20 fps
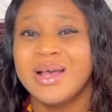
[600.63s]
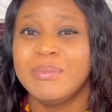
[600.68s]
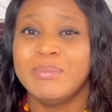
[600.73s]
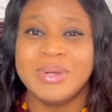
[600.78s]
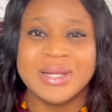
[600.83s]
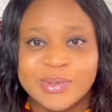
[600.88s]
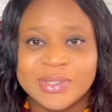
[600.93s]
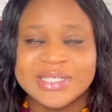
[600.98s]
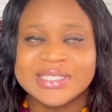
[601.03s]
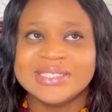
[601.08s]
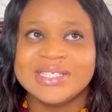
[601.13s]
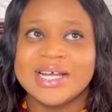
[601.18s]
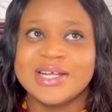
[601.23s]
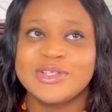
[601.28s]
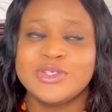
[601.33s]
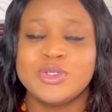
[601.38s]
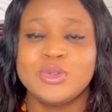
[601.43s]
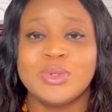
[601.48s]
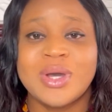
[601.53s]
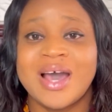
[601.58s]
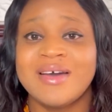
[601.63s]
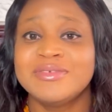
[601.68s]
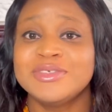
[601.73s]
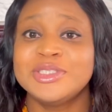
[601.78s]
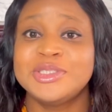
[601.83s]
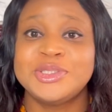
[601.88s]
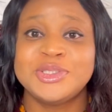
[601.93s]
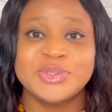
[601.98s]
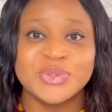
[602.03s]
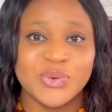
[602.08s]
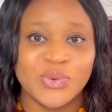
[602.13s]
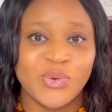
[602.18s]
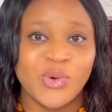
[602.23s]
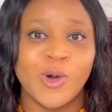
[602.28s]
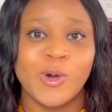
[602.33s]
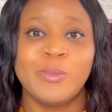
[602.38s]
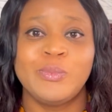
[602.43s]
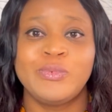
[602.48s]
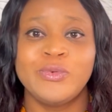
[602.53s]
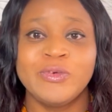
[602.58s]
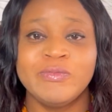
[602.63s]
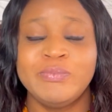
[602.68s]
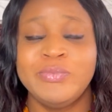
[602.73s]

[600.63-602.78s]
Please is that you have to show or prove